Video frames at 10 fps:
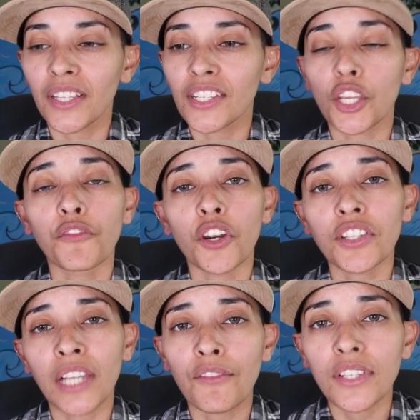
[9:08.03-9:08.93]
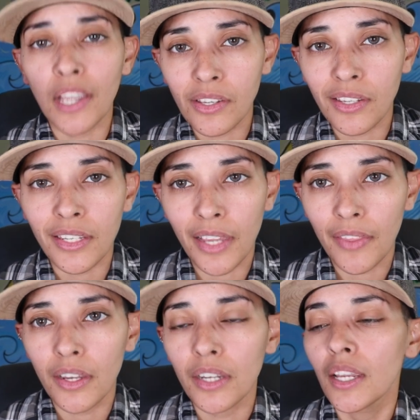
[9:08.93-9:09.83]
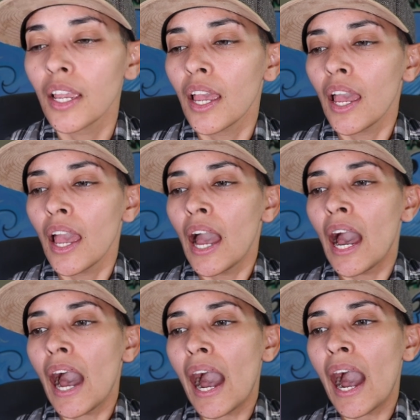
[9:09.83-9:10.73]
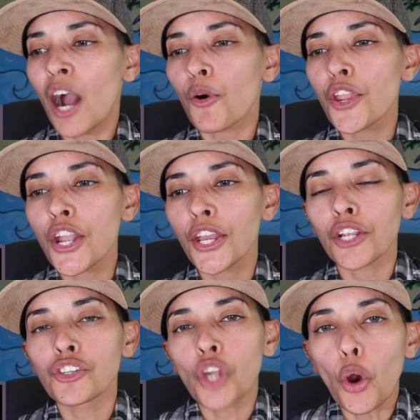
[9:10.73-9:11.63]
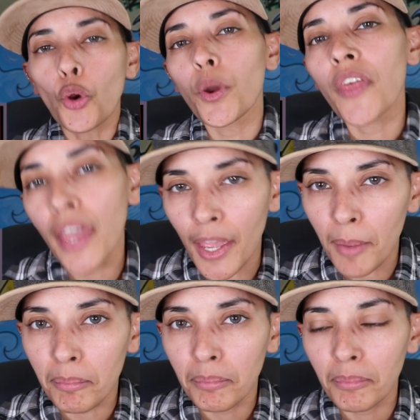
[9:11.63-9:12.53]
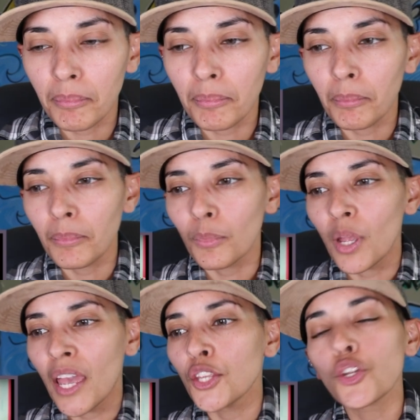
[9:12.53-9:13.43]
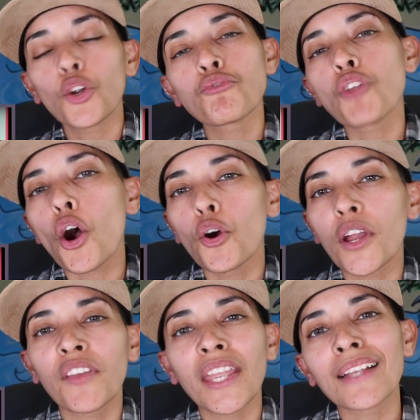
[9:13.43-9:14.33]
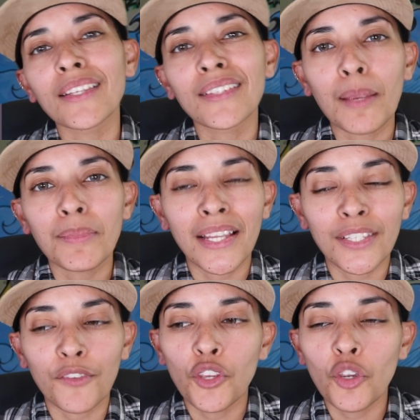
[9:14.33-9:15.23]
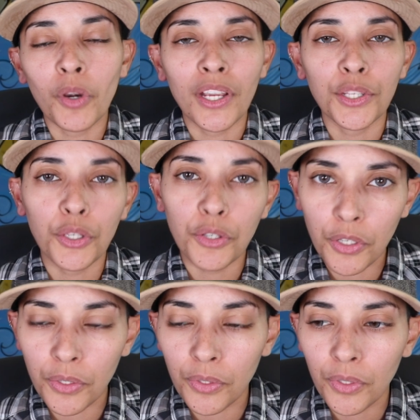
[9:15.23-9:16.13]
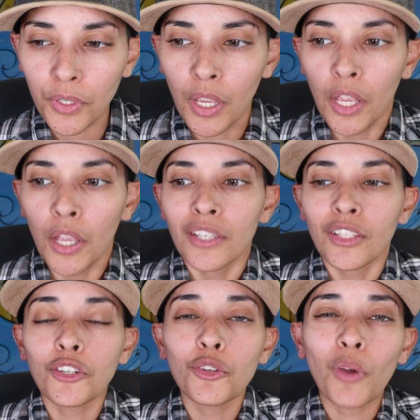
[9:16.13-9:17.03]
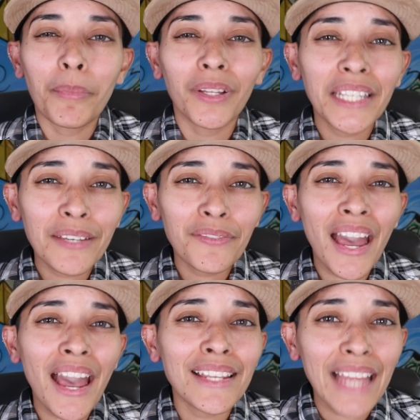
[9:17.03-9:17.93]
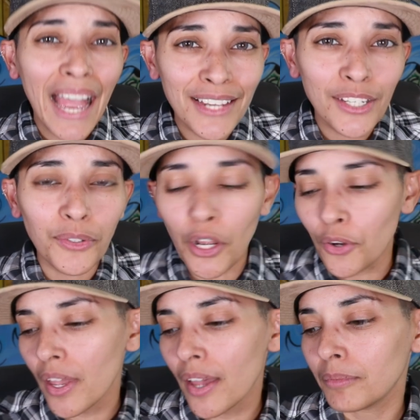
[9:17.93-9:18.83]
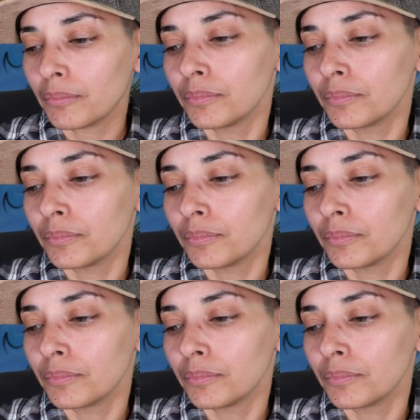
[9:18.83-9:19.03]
This is their first conversation together. How are you gonna joke with him? And you don't know if he has the same sense of humor as you do. So do I believe that? I don't know yet.